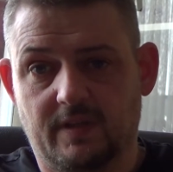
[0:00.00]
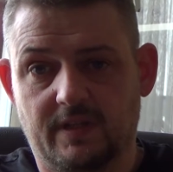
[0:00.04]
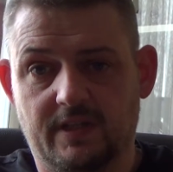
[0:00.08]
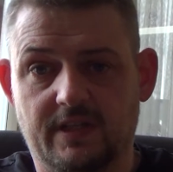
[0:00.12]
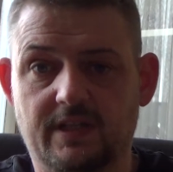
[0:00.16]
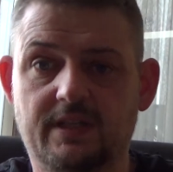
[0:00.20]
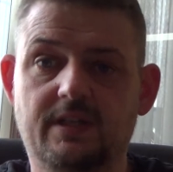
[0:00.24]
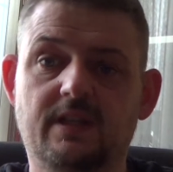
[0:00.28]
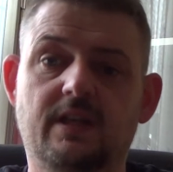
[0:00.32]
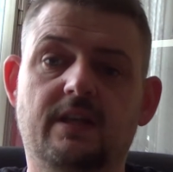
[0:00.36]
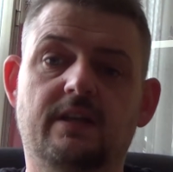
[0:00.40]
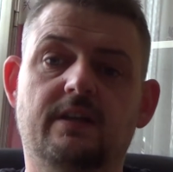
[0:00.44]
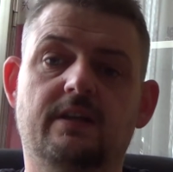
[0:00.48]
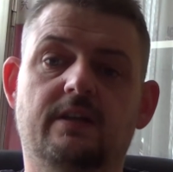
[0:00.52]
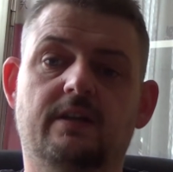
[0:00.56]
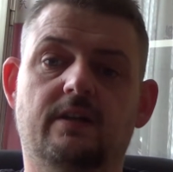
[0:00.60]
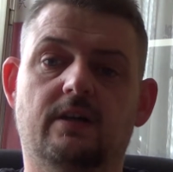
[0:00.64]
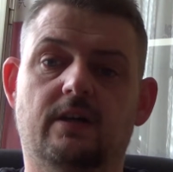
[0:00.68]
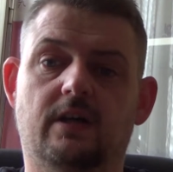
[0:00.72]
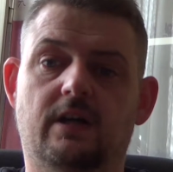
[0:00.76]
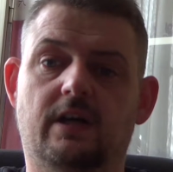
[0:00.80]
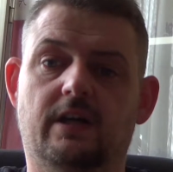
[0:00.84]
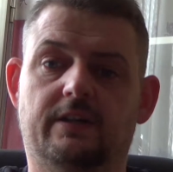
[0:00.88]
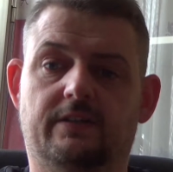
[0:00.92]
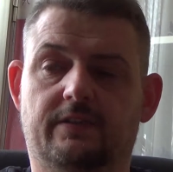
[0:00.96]
he
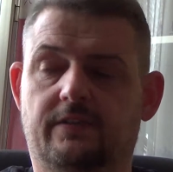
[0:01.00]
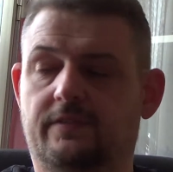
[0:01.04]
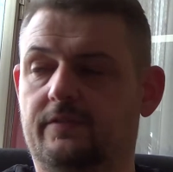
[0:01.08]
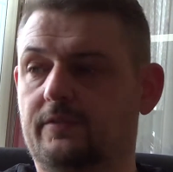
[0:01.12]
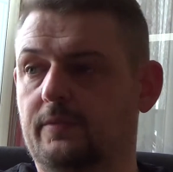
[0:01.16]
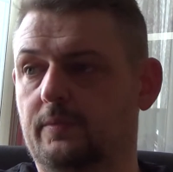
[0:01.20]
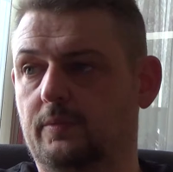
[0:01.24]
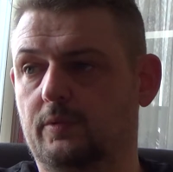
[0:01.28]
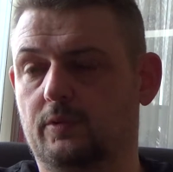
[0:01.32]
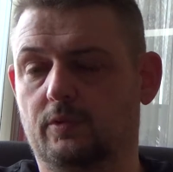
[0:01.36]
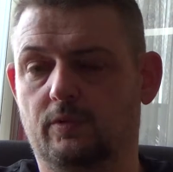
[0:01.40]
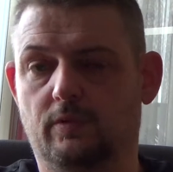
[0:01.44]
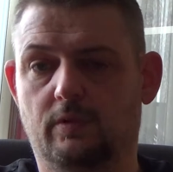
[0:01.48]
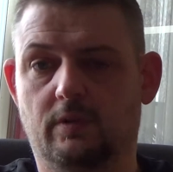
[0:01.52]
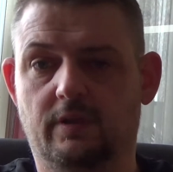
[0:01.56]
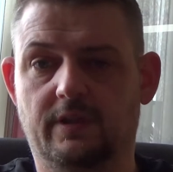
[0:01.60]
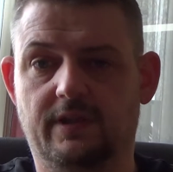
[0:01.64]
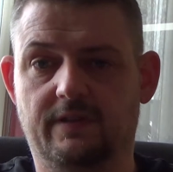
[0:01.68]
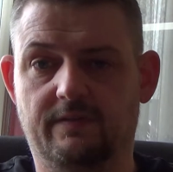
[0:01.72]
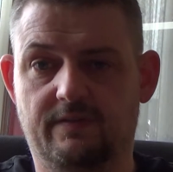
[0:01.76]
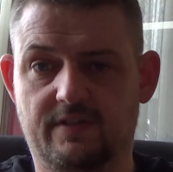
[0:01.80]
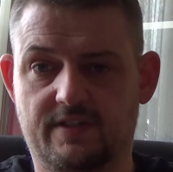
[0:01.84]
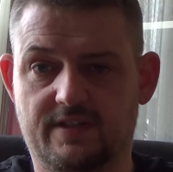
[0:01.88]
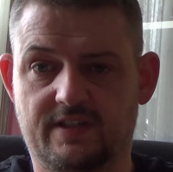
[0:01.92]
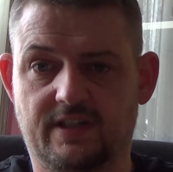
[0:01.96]
utters the rule,
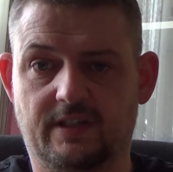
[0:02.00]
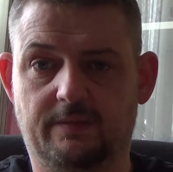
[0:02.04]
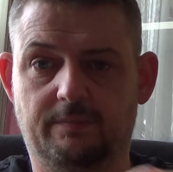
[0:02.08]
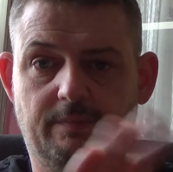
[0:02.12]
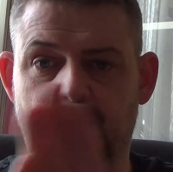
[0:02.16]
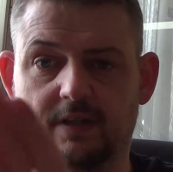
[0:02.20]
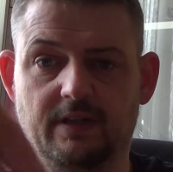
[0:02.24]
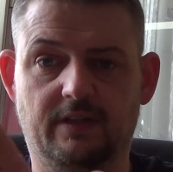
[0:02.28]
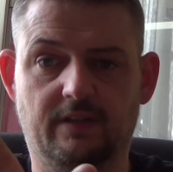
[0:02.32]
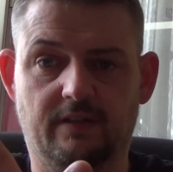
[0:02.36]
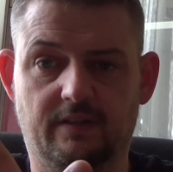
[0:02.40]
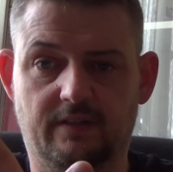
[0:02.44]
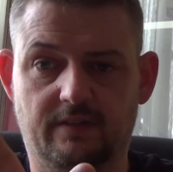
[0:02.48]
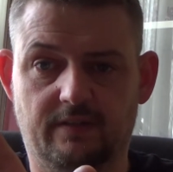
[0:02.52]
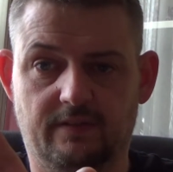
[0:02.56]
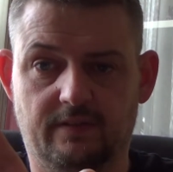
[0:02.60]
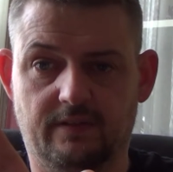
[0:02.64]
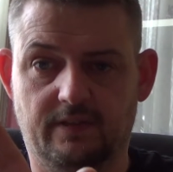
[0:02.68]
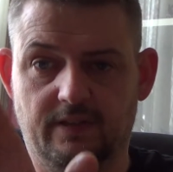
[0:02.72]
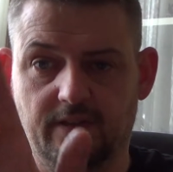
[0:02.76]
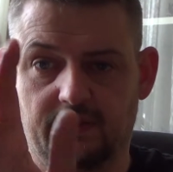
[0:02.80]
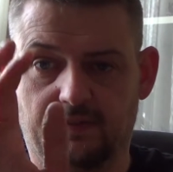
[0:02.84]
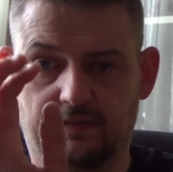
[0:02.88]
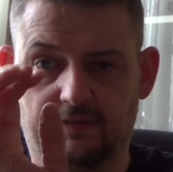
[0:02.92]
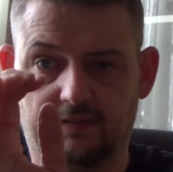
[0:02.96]
if it's not painted,
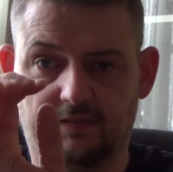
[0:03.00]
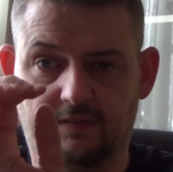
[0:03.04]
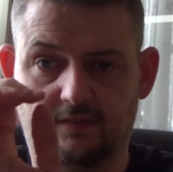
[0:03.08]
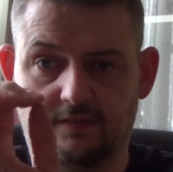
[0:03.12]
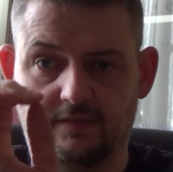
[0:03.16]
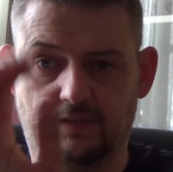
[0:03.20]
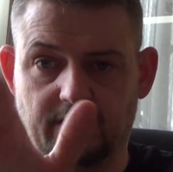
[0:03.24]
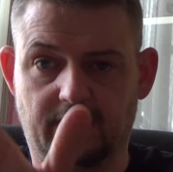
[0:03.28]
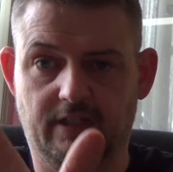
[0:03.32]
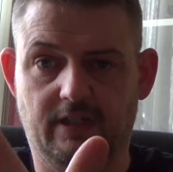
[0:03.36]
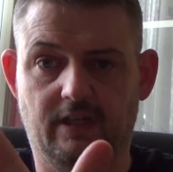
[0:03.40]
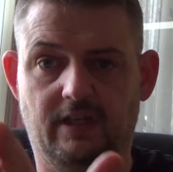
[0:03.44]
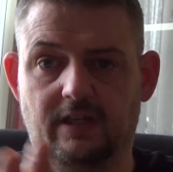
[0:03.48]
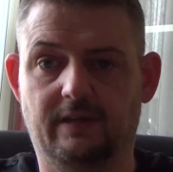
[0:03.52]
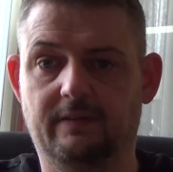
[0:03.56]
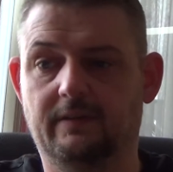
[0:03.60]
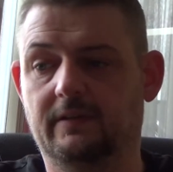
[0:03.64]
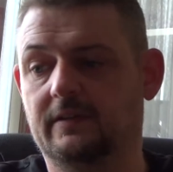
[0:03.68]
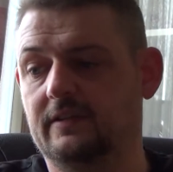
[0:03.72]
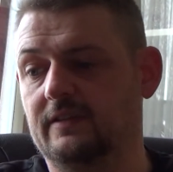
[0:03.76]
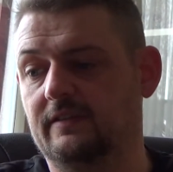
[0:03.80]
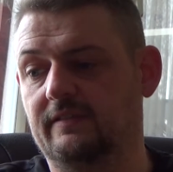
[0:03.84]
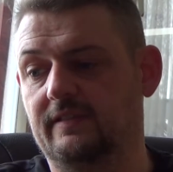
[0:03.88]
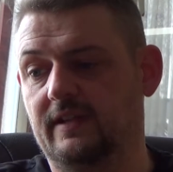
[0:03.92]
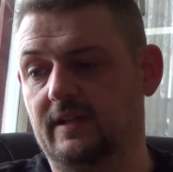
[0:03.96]
it's not allowed
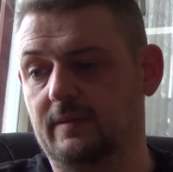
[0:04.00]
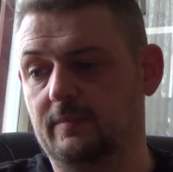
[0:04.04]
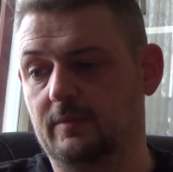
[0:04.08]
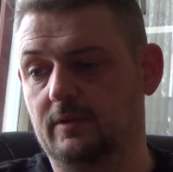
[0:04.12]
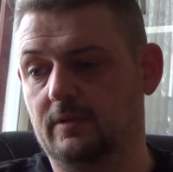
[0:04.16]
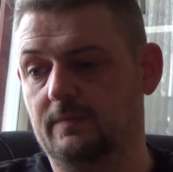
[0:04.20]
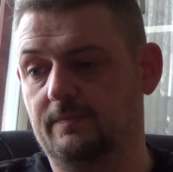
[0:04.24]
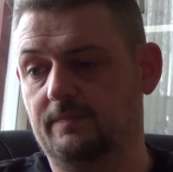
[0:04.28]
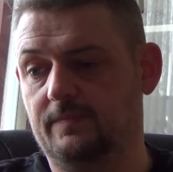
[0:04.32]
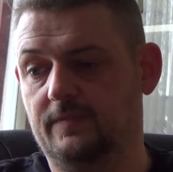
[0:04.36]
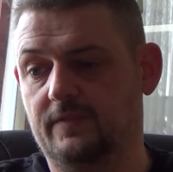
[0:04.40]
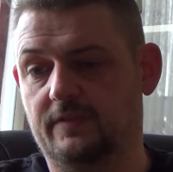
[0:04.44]
on the table.